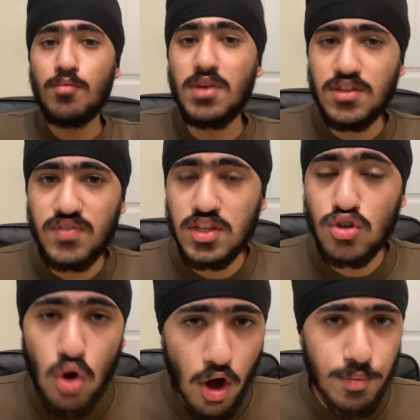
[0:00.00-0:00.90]
the Misfits
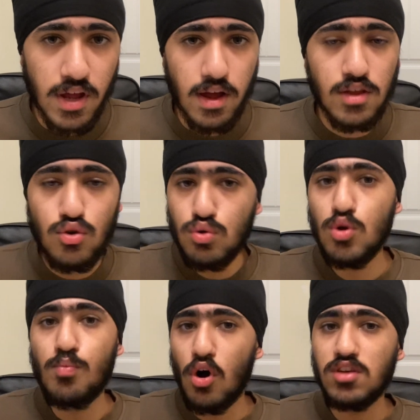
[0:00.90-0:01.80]
top 10
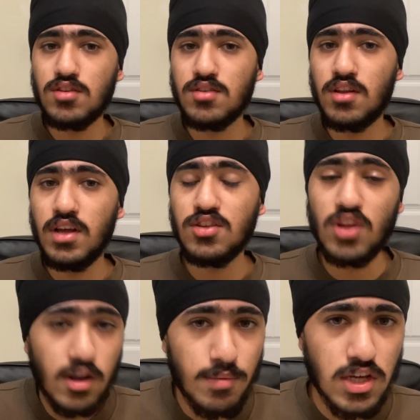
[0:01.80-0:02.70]
YouTube boxers
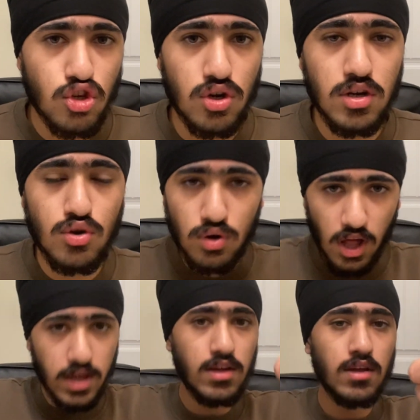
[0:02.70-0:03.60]
list, and make sure to
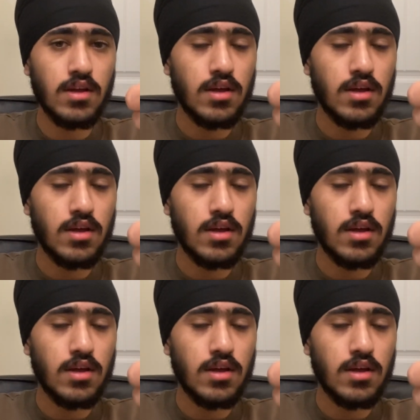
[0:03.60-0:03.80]
like,